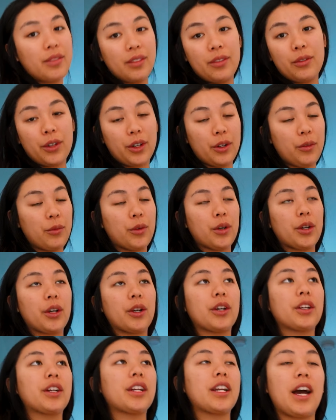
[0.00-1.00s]
we're,
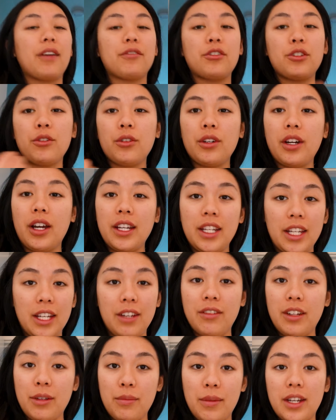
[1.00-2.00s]
we're gonna have to do an
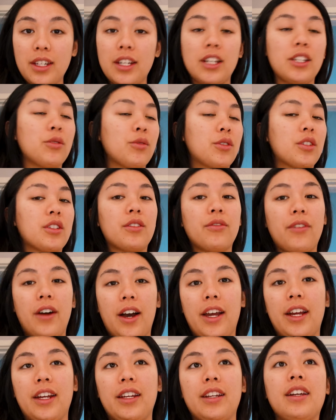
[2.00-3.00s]
evening meditation, which is
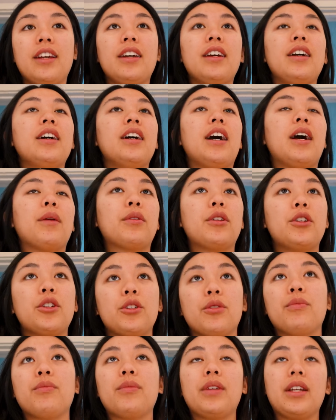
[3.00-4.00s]
fine. I'm gonna
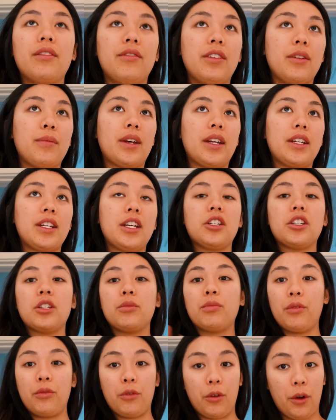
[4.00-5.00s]
do an evening meditation
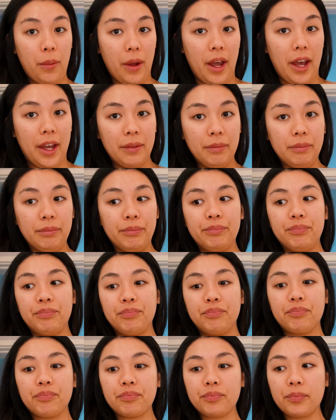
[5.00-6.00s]
before bed
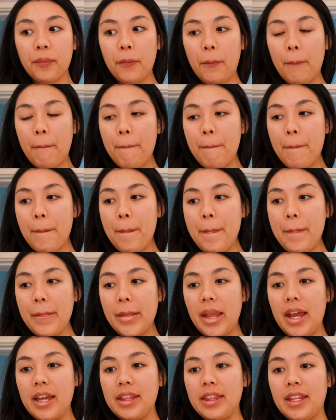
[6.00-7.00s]

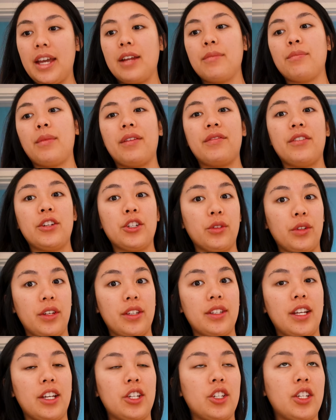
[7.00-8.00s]
and then my
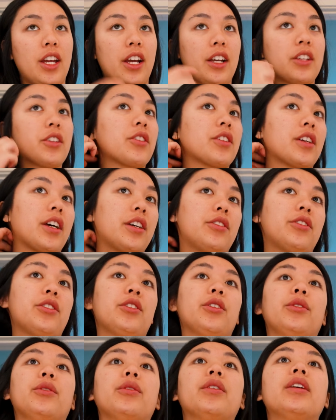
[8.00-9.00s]
visualization exercise
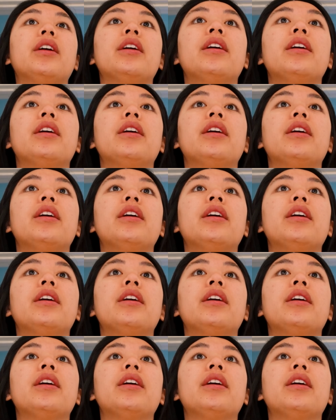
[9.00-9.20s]
too